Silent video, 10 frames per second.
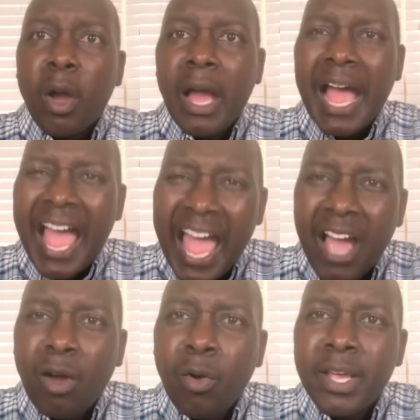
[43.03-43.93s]

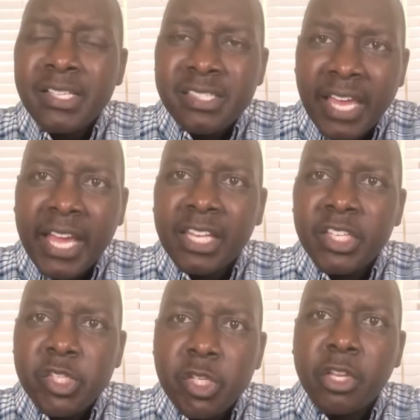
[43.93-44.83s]
how
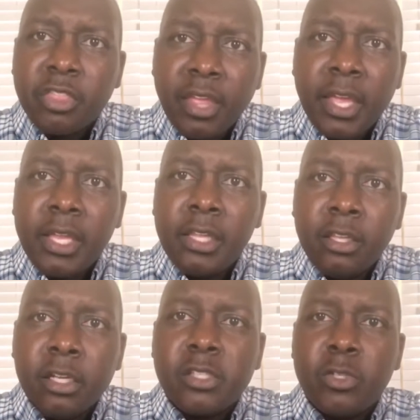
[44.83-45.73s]
exactly should they
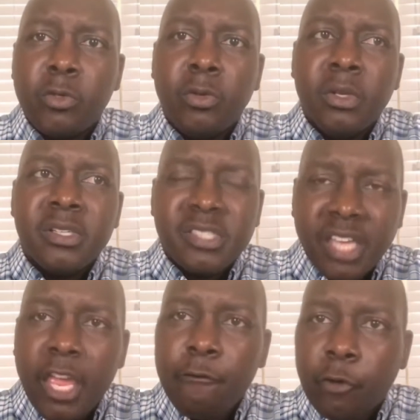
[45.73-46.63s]
look to
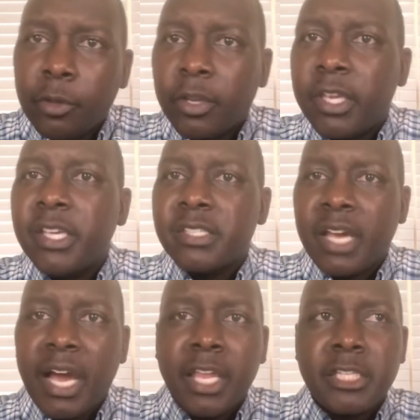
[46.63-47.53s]
save for their kids'
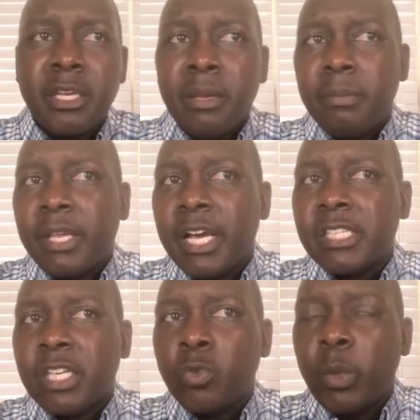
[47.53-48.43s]
college.
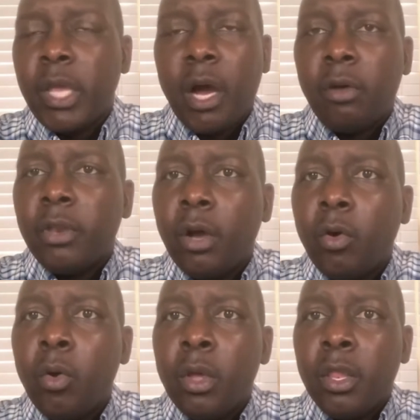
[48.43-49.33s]
Because as we all
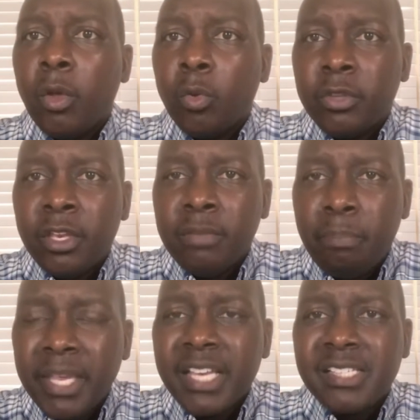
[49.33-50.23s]
know, the
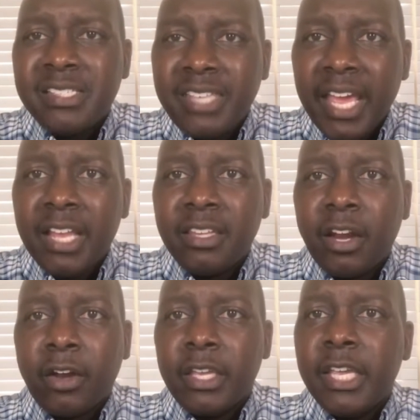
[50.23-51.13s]
biggest debt that
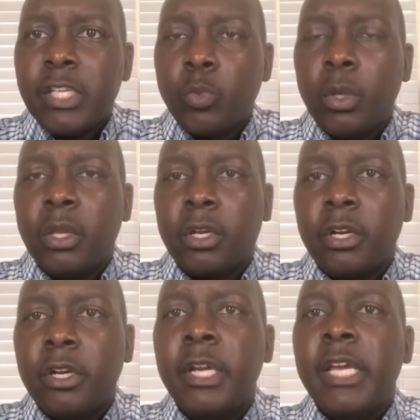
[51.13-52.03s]
our kids will
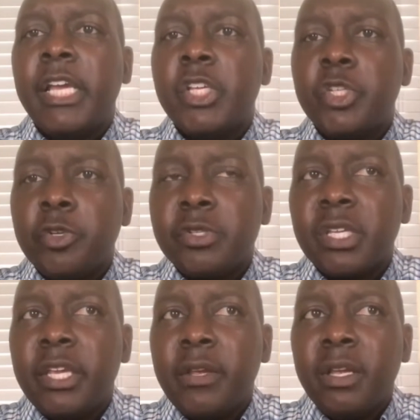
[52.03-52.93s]
incur is
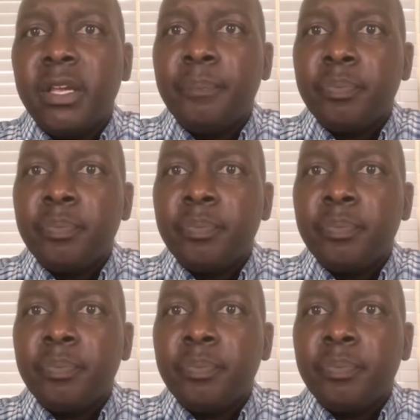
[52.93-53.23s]
usually